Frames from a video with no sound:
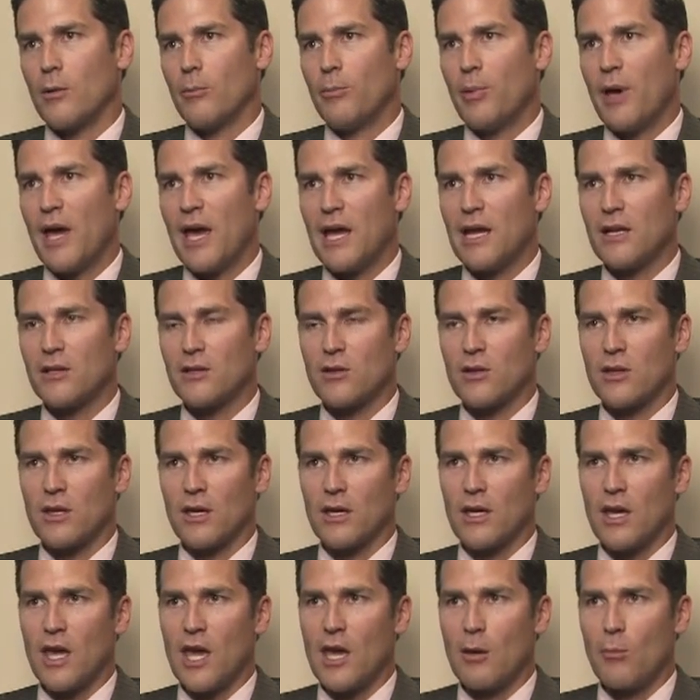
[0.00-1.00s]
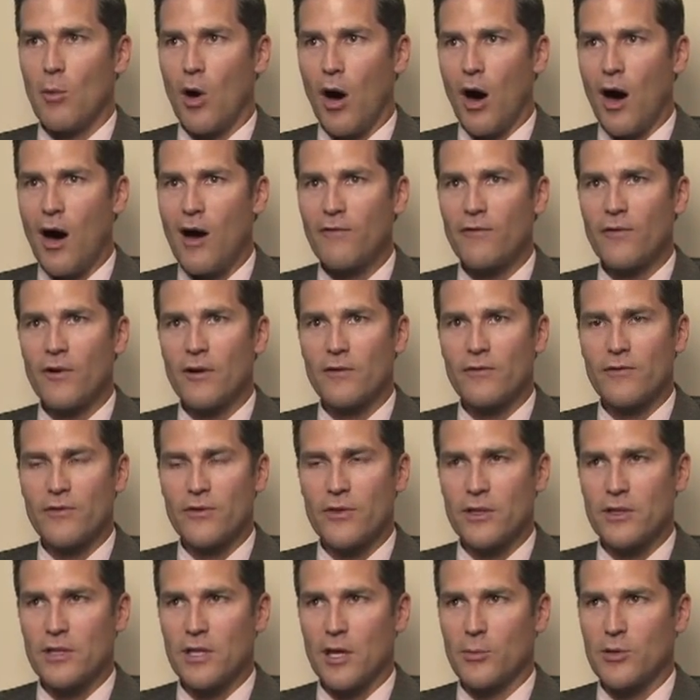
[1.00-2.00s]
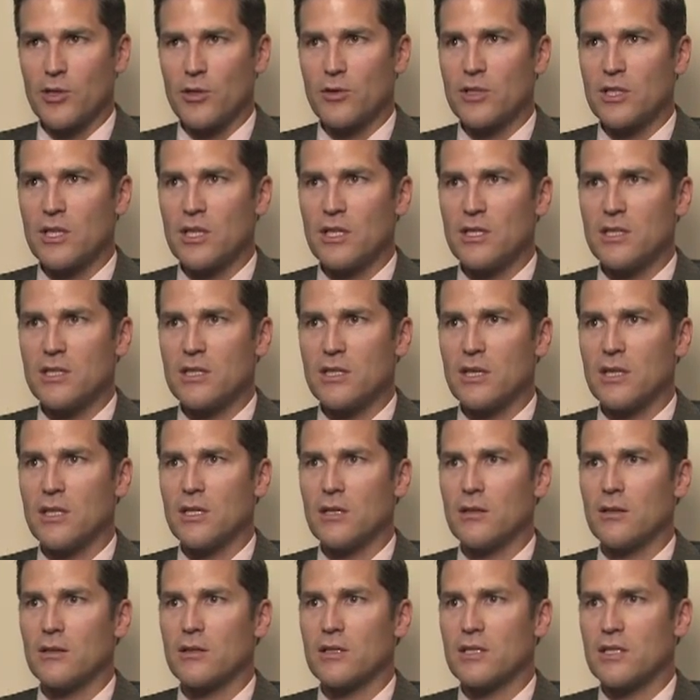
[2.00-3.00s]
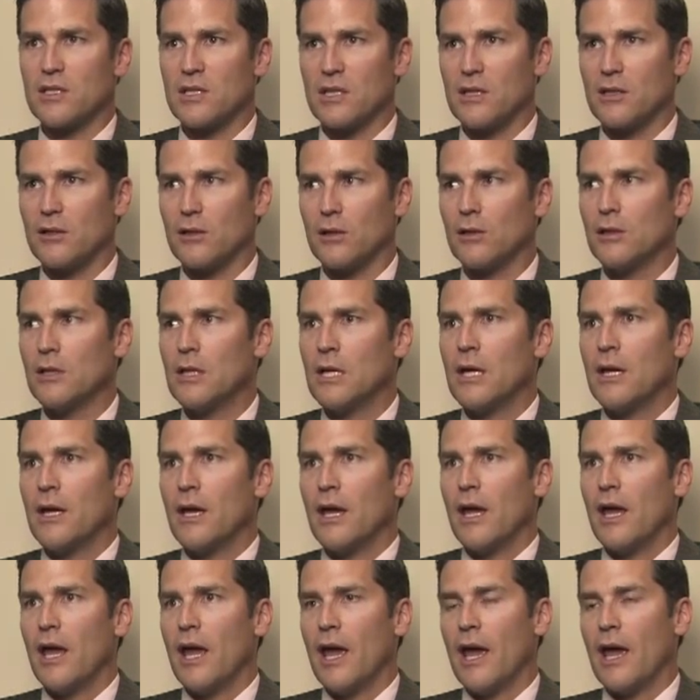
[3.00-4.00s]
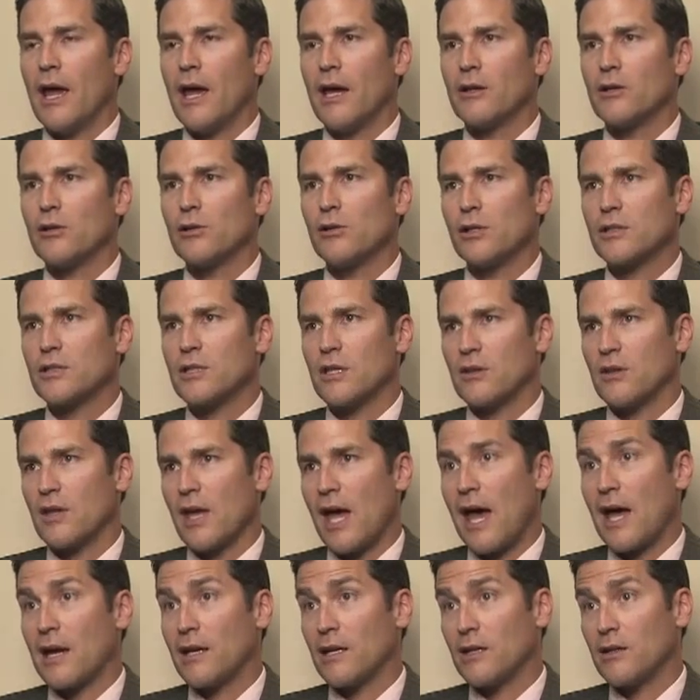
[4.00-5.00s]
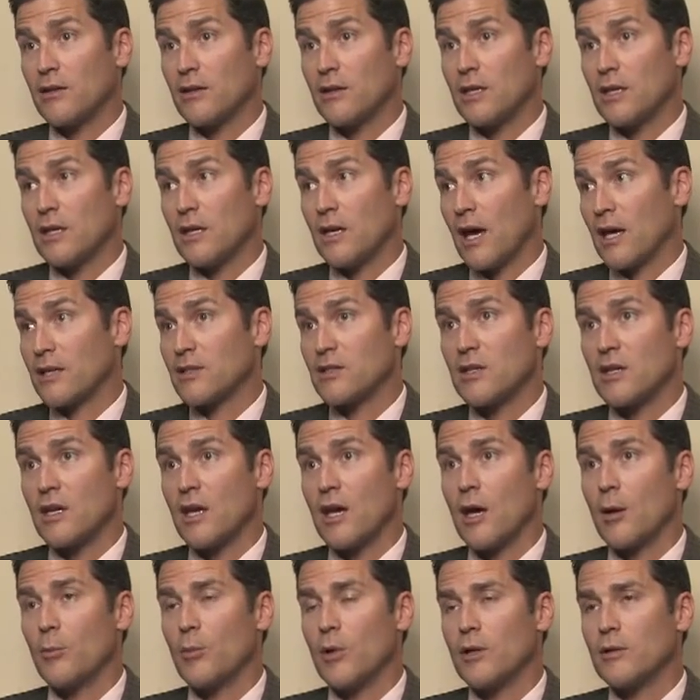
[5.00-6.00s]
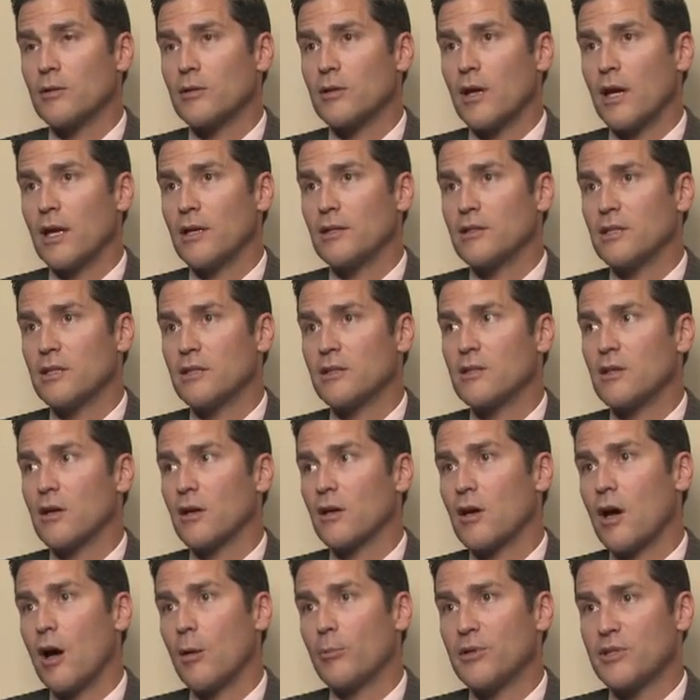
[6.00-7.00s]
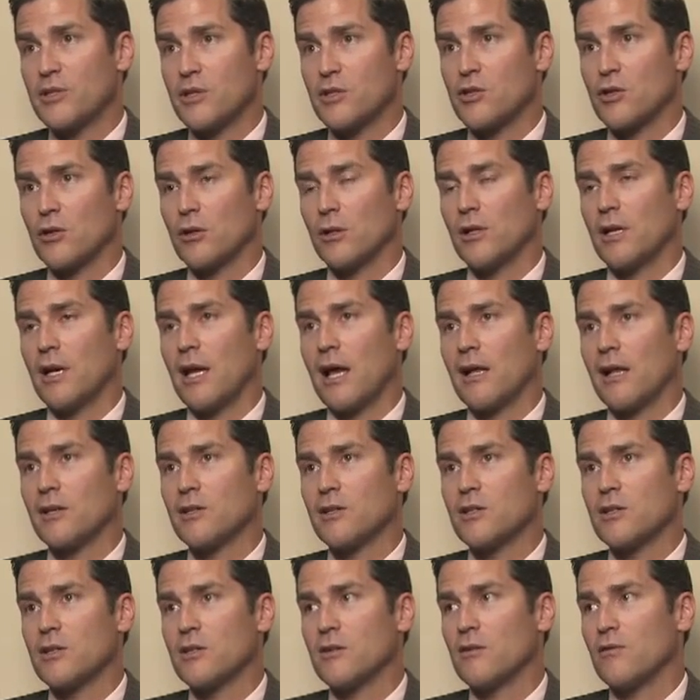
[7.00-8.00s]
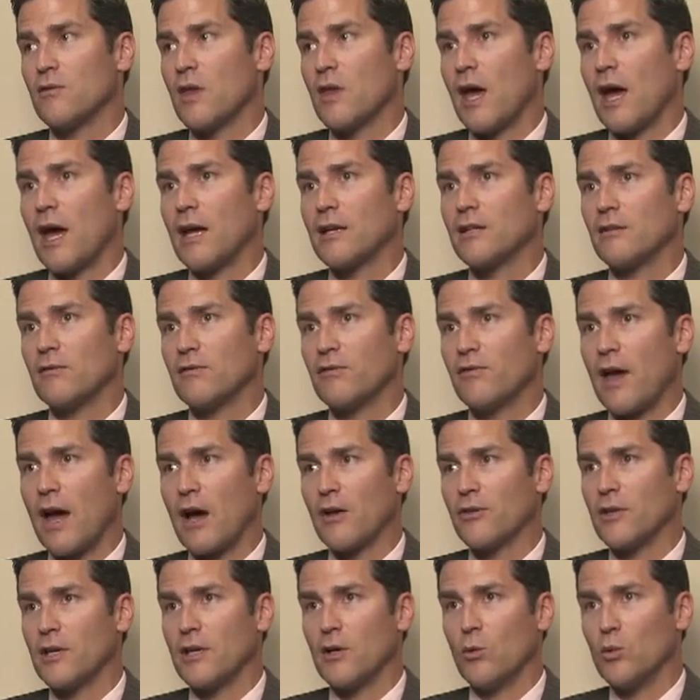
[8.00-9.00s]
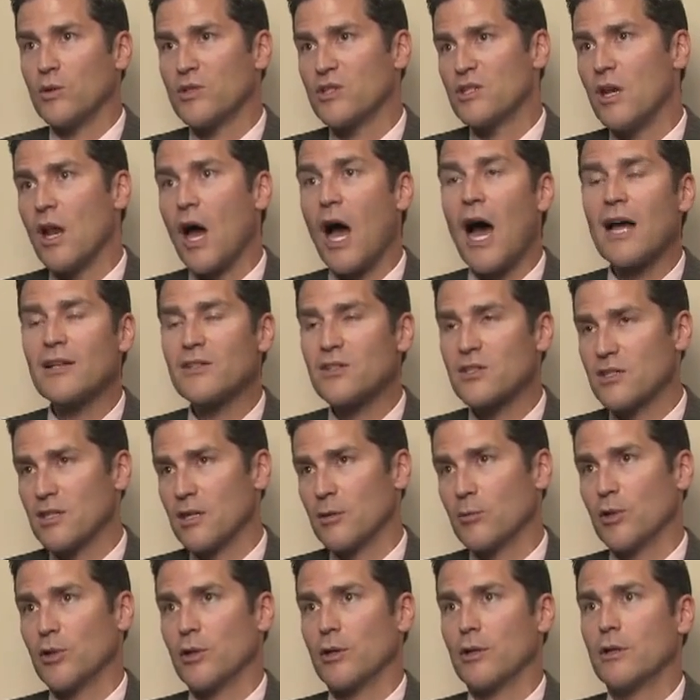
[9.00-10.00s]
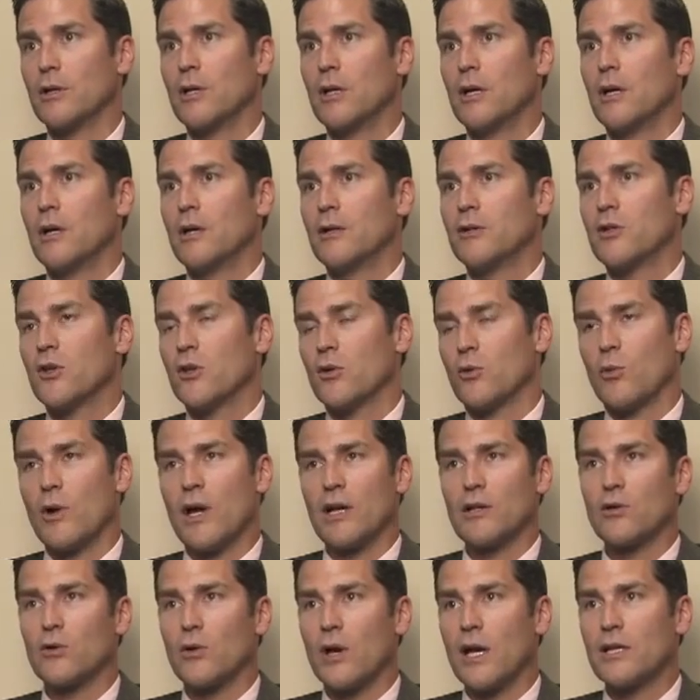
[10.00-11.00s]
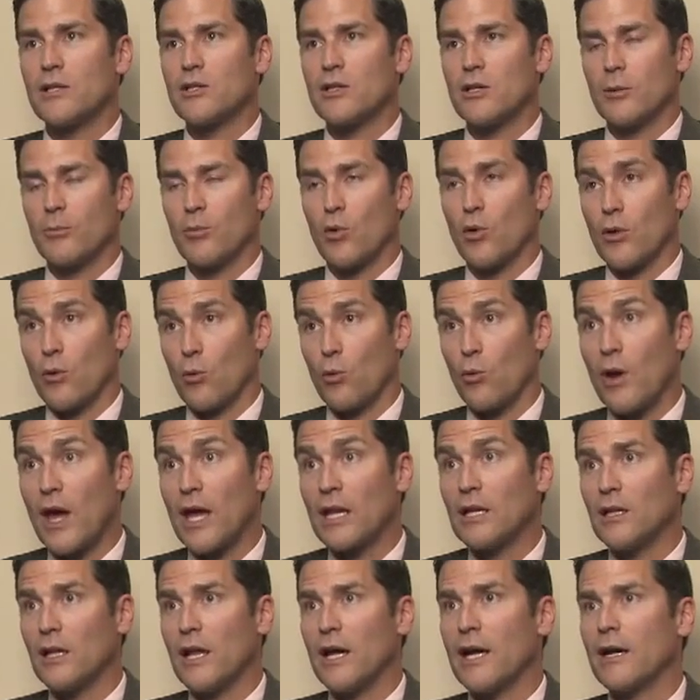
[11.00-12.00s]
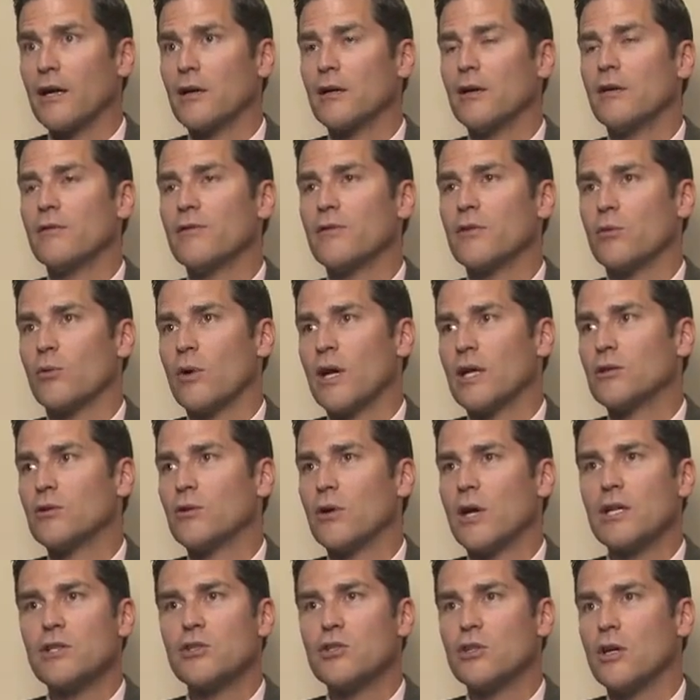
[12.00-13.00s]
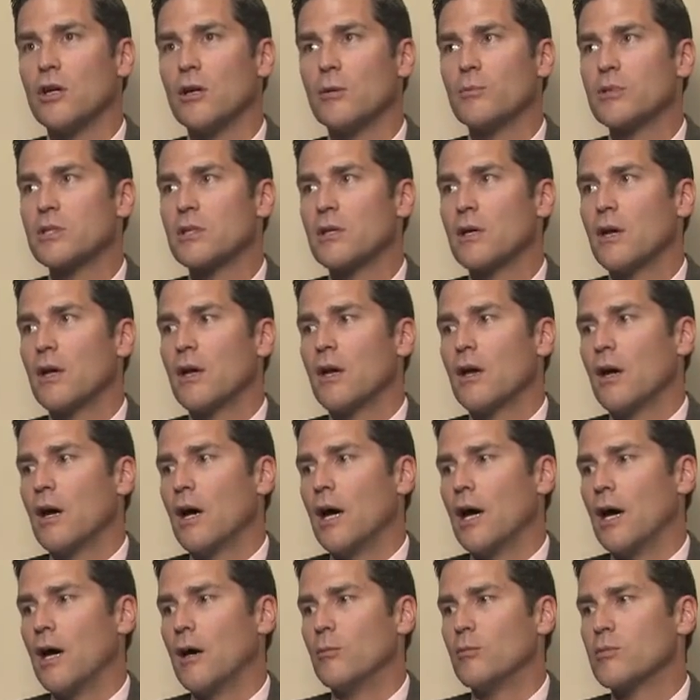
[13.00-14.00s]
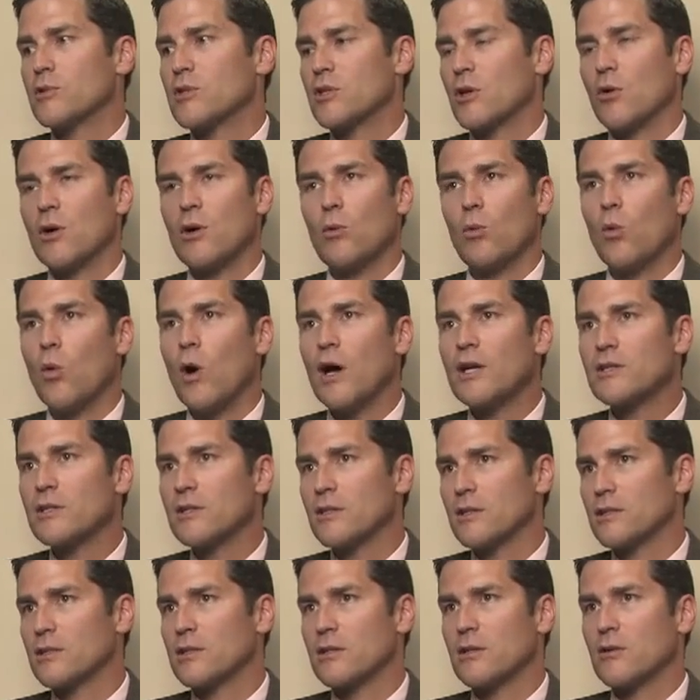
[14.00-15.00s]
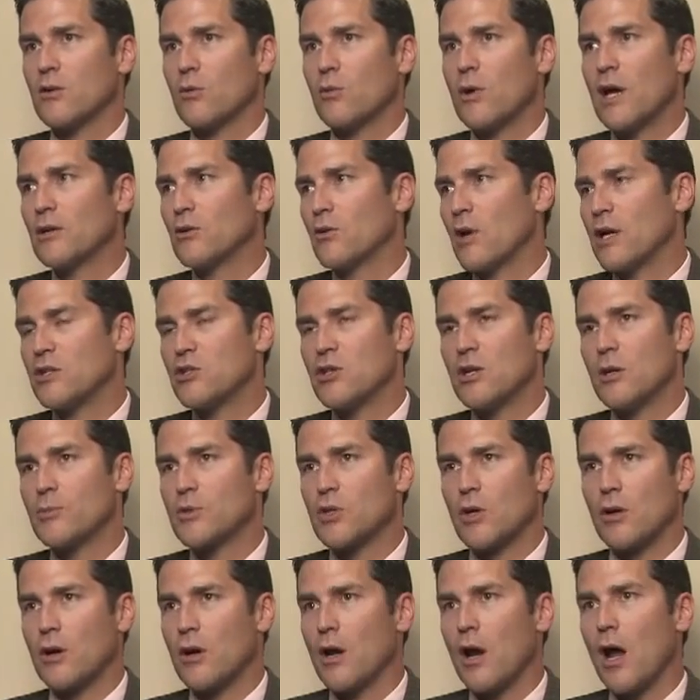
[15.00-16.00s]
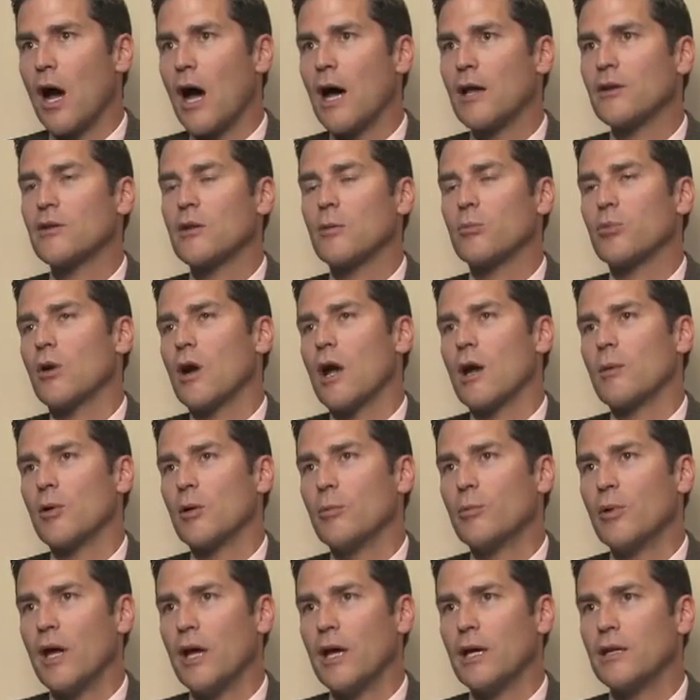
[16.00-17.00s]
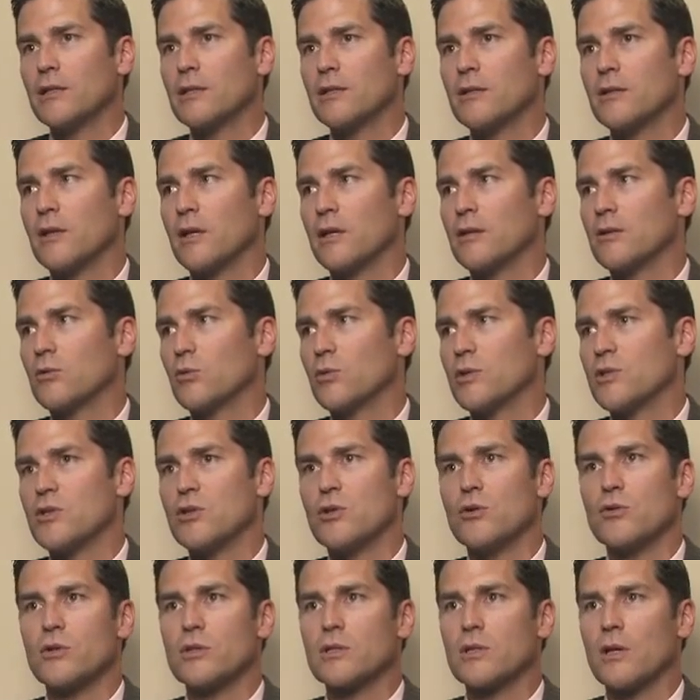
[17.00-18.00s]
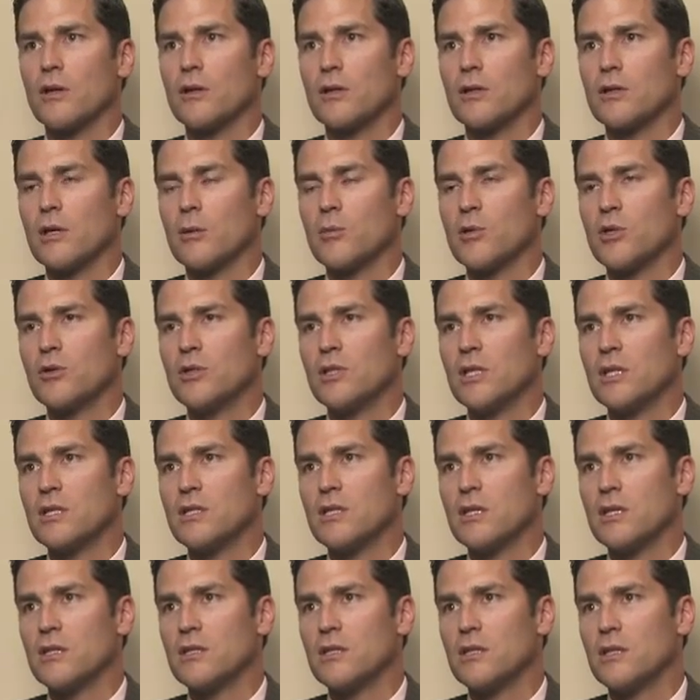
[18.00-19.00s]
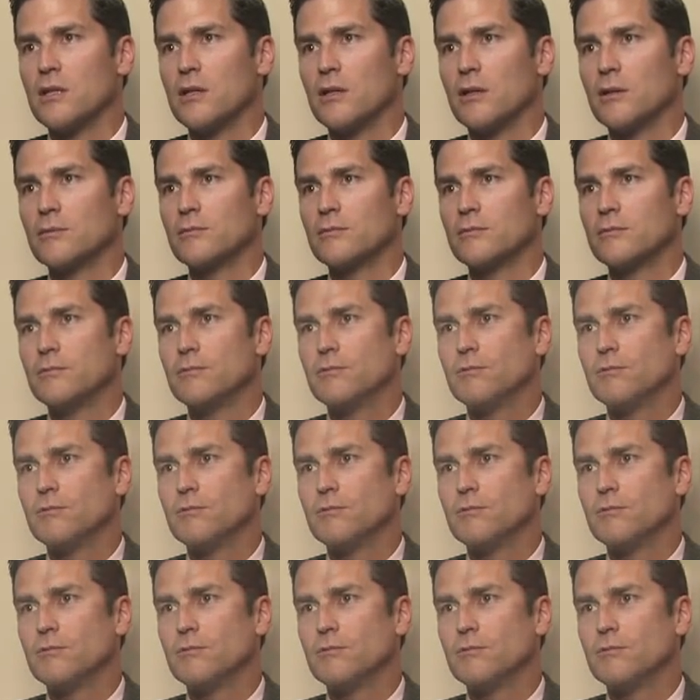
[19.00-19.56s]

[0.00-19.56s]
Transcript: paint that came off of the WTC steel and looked at that in the SEM and did a compositional analysis of that and found that it was not similar to the red-gray chip or the red layer of the red-gray chips. So it wasn't, the red-gray chips are not the primer paint that was used on the WTC steel.